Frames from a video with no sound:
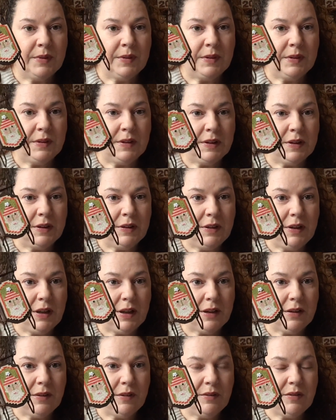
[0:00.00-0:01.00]
So yeah,
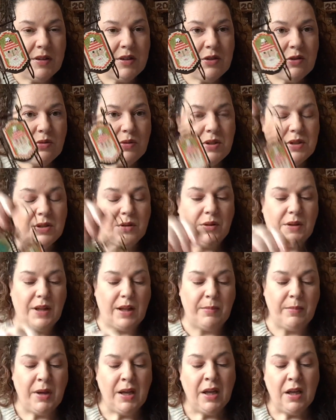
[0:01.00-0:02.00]
I've enjoyed doing them.
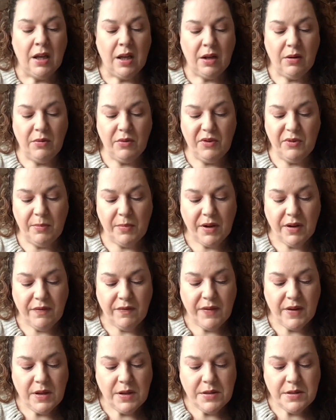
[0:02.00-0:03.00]
It was my
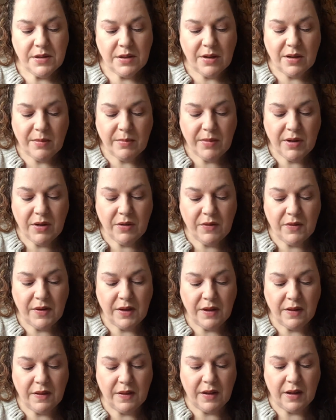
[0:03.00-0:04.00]
first time
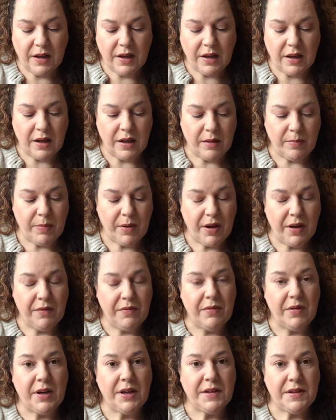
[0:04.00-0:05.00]
using the
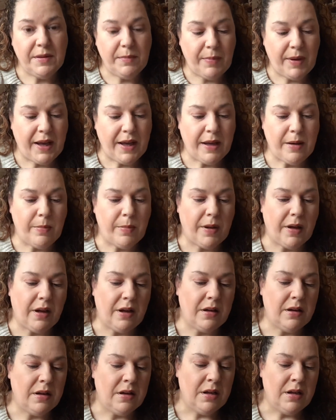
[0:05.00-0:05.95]
perforated paper,